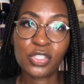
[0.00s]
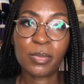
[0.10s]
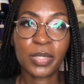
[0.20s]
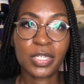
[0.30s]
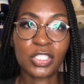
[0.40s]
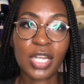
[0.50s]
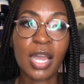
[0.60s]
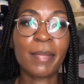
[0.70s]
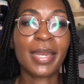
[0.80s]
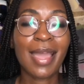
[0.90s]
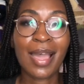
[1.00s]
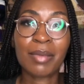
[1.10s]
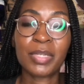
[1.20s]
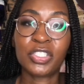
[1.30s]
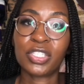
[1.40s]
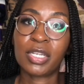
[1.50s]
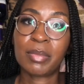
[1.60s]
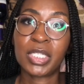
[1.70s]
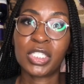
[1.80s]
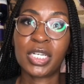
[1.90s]
you book a job, and how much your
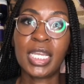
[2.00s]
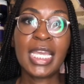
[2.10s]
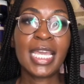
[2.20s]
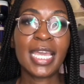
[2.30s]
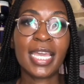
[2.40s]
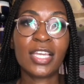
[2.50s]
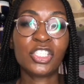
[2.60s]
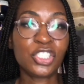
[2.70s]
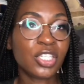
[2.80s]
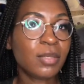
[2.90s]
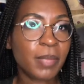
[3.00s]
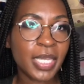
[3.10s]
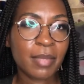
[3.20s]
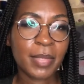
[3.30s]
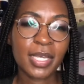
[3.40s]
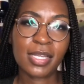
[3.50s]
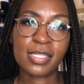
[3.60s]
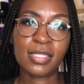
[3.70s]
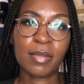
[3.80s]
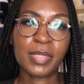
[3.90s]
commission should be,
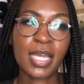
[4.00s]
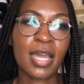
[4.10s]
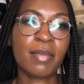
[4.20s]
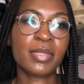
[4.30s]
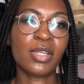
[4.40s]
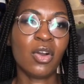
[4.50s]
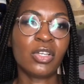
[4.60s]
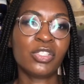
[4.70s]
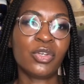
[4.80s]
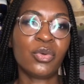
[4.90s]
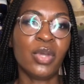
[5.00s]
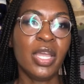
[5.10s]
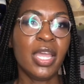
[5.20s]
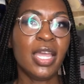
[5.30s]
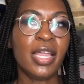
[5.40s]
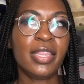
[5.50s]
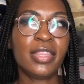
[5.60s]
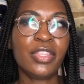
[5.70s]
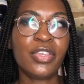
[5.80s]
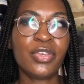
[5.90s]
because sometimes also
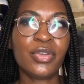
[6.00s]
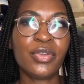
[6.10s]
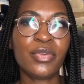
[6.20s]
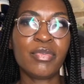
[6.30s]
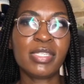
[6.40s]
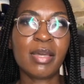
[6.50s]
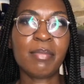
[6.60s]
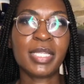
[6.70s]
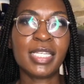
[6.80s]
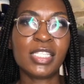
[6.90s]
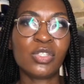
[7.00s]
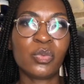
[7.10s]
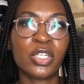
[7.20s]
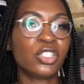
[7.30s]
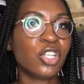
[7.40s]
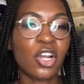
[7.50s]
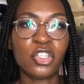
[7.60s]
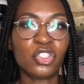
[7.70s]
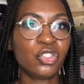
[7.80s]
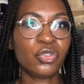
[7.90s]
some places want to
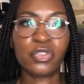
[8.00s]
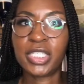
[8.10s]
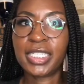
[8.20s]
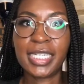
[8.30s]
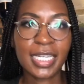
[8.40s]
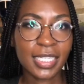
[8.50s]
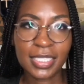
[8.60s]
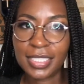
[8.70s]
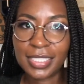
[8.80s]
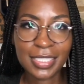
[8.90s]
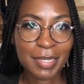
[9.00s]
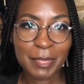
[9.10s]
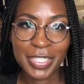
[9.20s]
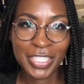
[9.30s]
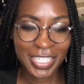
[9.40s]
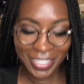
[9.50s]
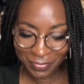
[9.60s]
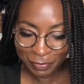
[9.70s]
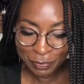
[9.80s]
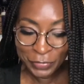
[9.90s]
charge you ridiculous commission.
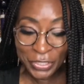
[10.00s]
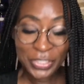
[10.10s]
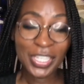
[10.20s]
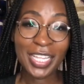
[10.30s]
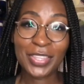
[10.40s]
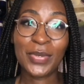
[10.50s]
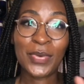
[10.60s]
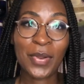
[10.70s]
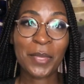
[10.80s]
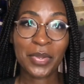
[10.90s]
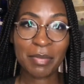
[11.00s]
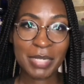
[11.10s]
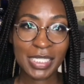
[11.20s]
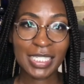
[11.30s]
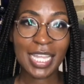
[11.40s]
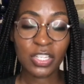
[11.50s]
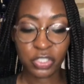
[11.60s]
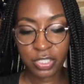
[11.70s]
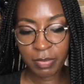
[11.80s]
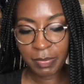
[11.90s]
So like the normal commission that you
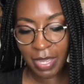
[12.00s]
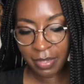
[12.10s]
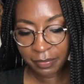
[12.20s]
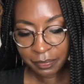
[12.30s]
should be paying.